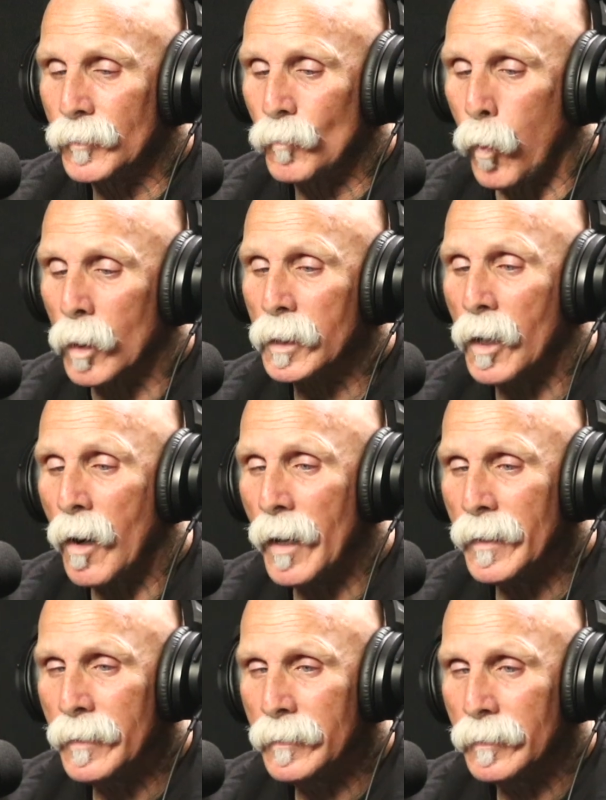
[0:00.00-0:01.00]
Work
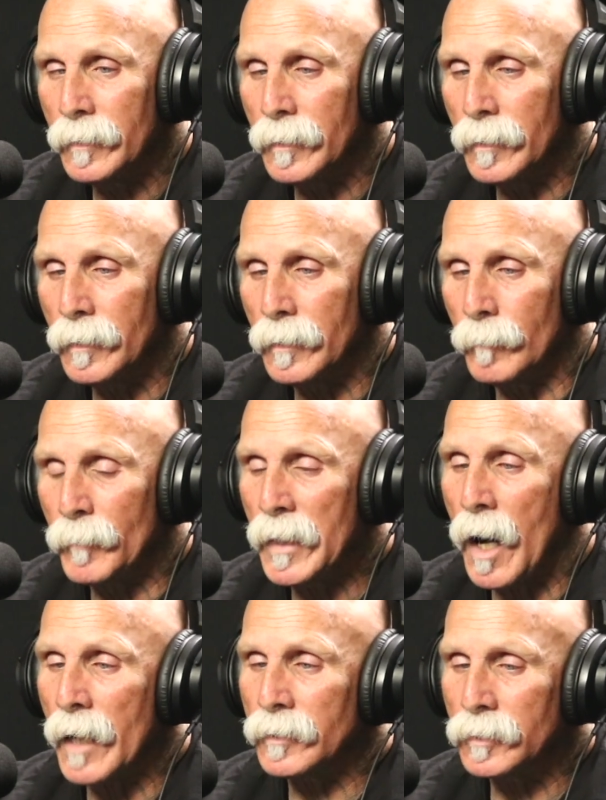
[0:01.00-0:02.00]
hard.
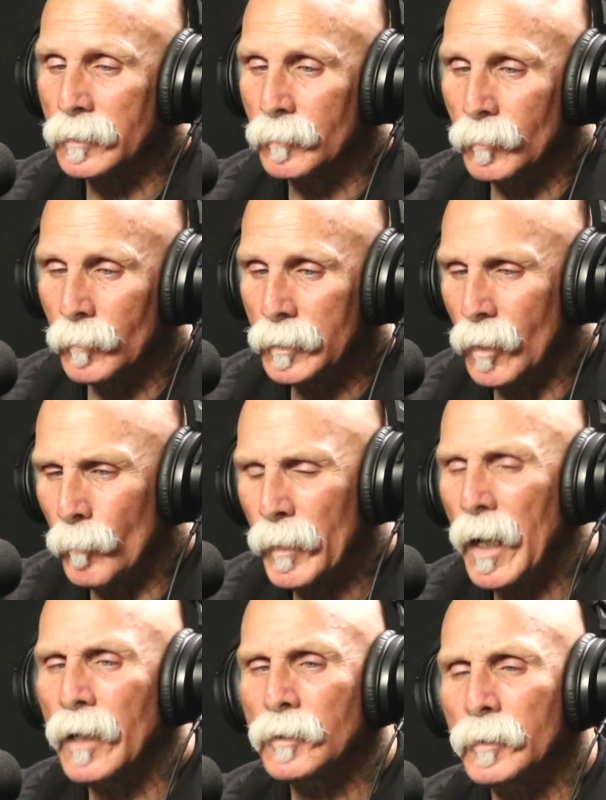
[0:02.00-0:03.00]
Be honest.
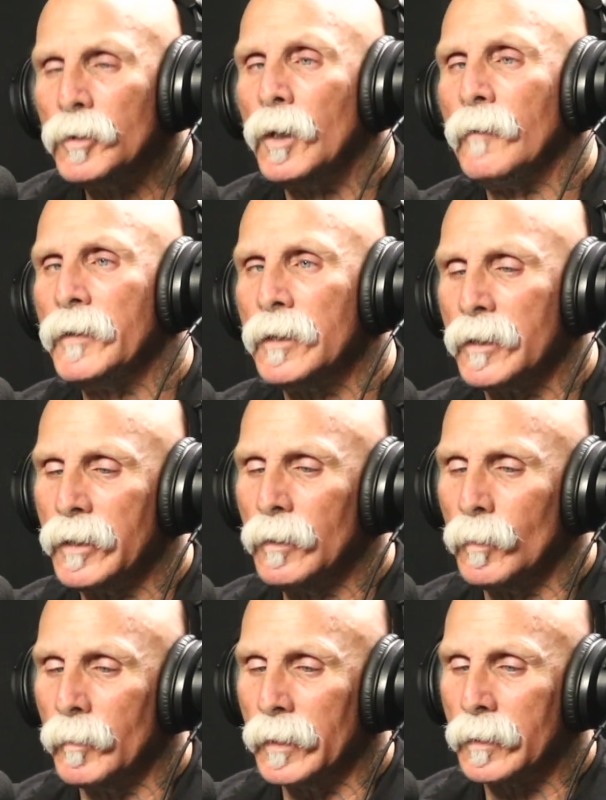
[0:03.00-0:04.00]
Be honest with whoever you're
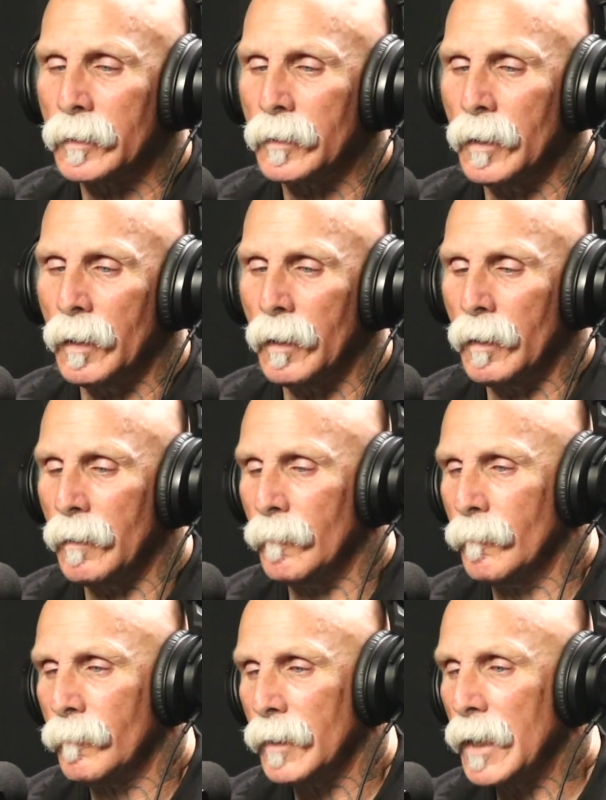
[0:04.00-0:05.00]
dealing with.
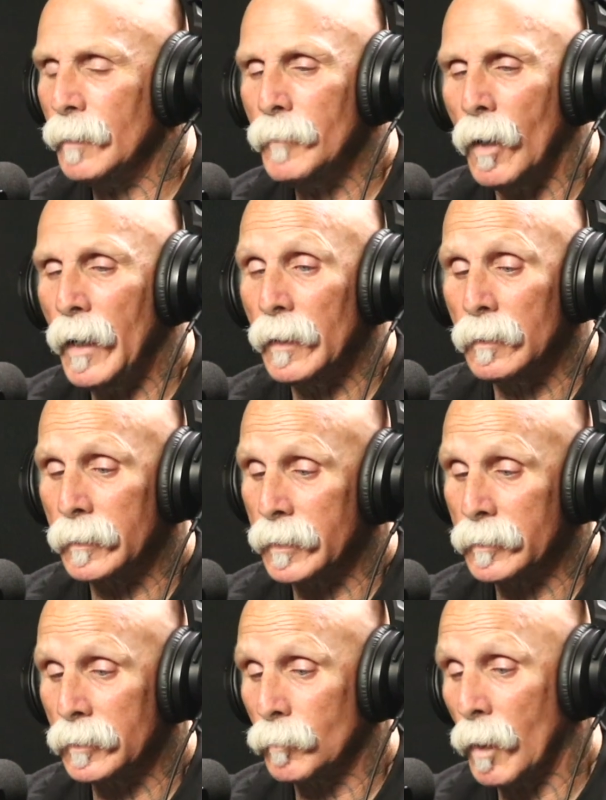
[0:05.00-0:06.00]
let them know, hey, look,
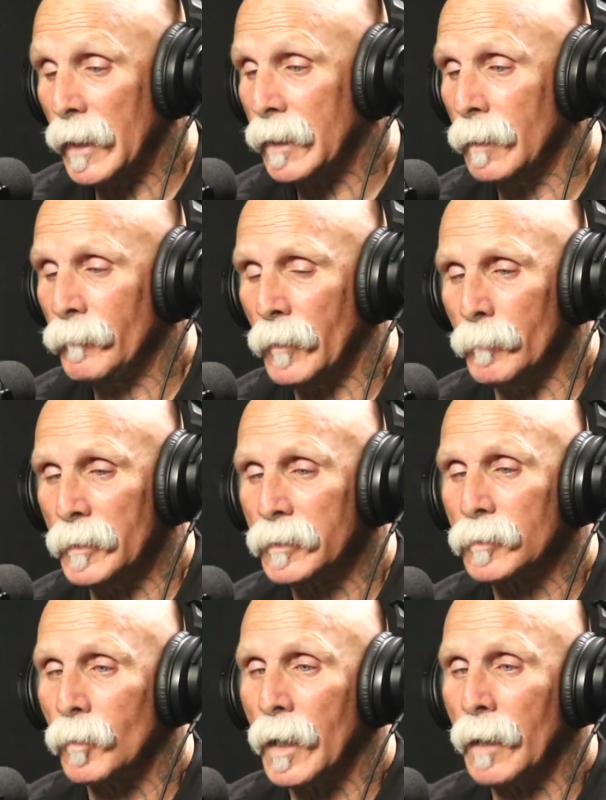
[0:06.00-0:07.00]
this is where I come from.
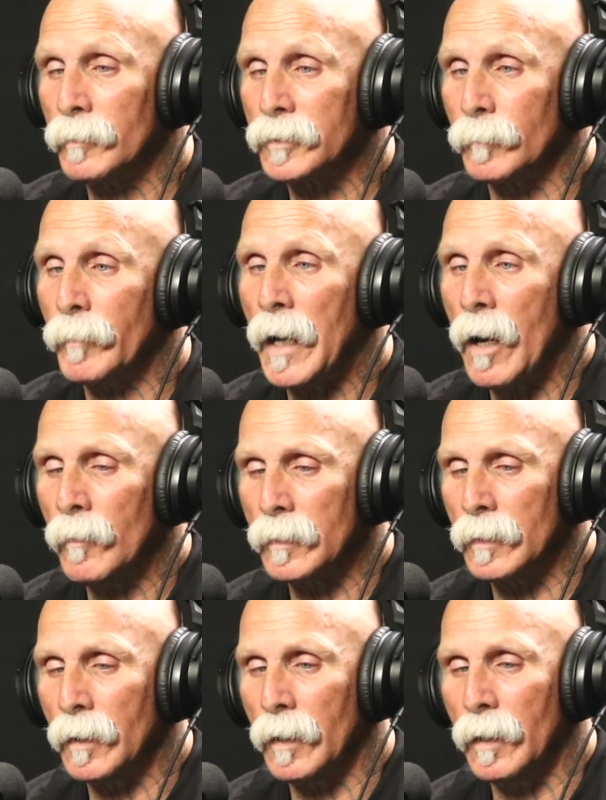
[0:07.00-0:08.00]
This is what I was about.
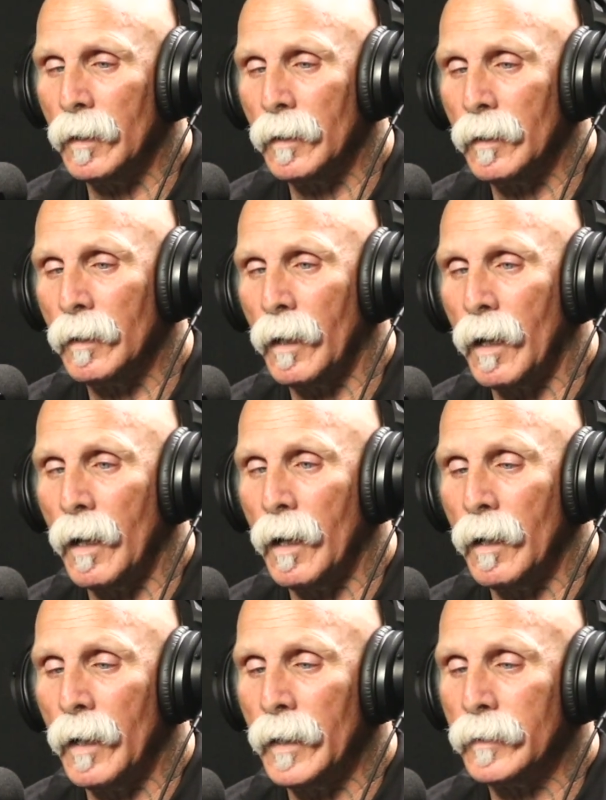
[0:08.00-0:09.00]

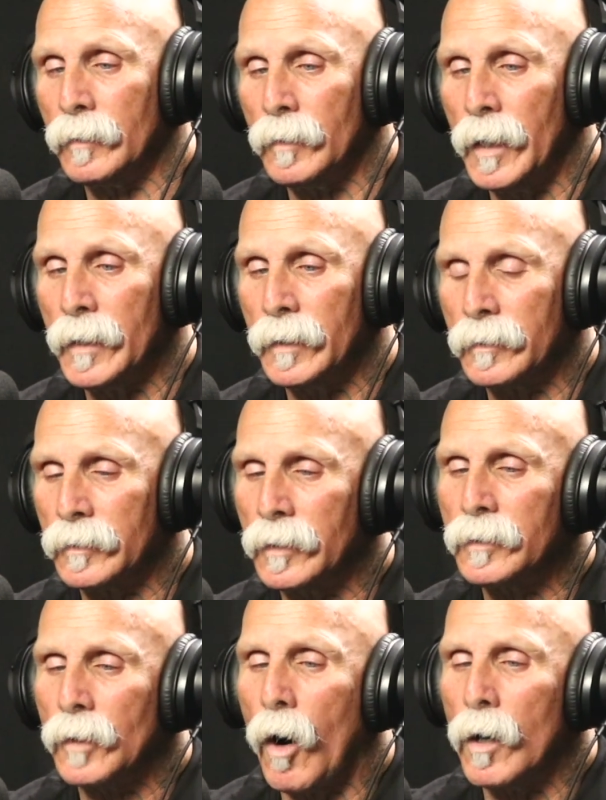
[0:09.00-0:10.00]
And it's
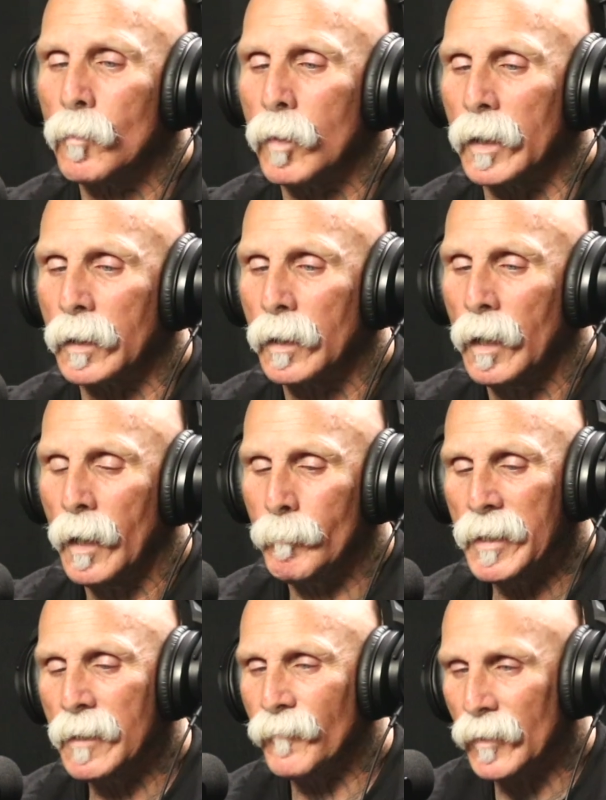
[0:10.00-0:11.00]
just hard work.
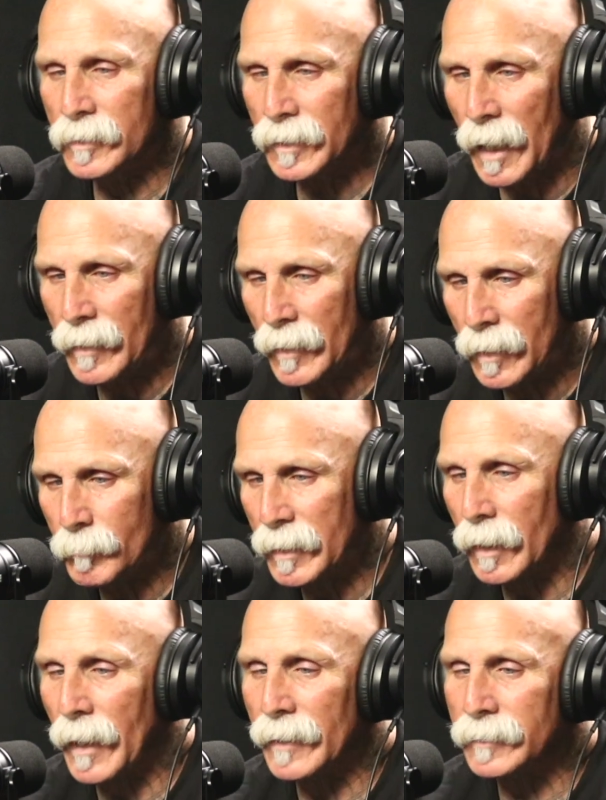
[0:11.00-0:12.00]
Be the first guy there,
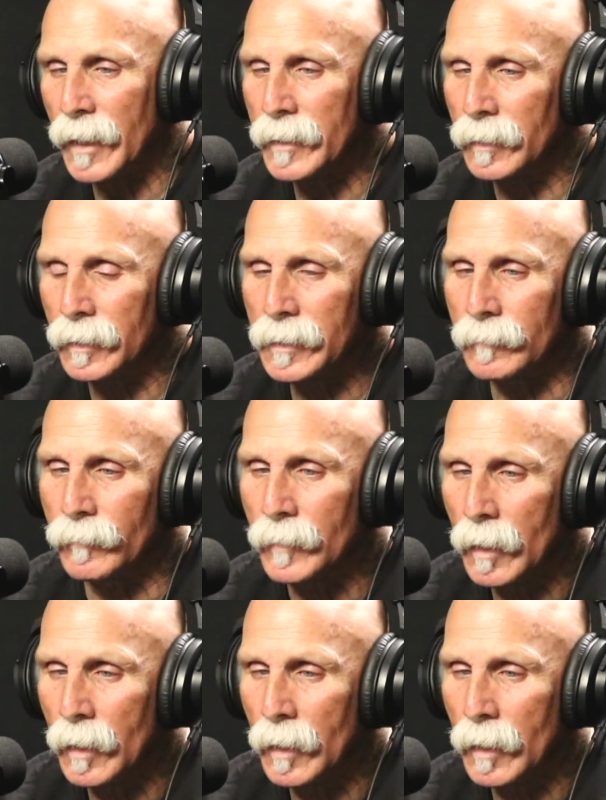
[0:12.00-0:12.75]
be the last guy to leave.